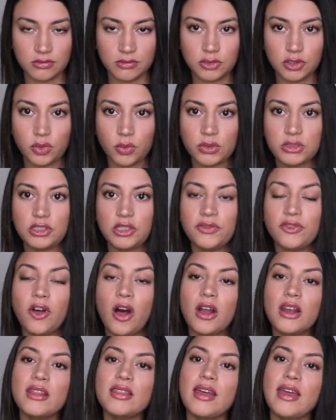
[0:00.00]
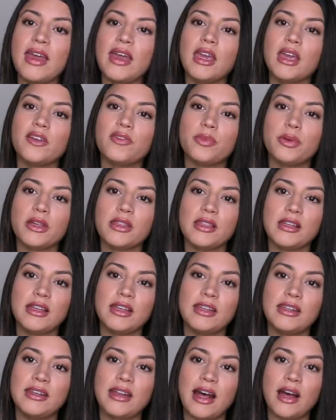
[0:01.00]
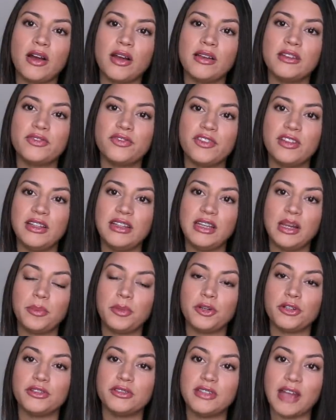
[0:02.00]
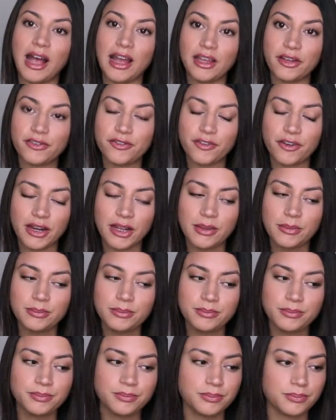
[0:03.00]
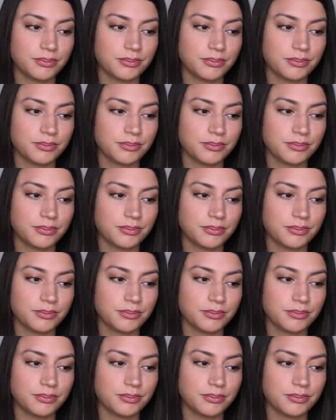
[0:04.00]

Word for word: So once you've gotten the hang of breathing in and out and filling up your diaphragm,